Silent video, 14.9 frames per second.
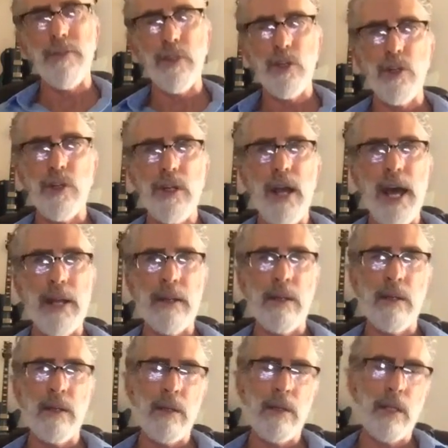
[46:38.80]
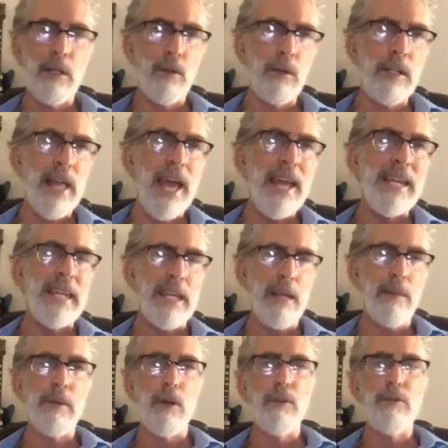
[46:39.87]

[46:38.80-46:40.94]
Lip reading: so you're not, letting him go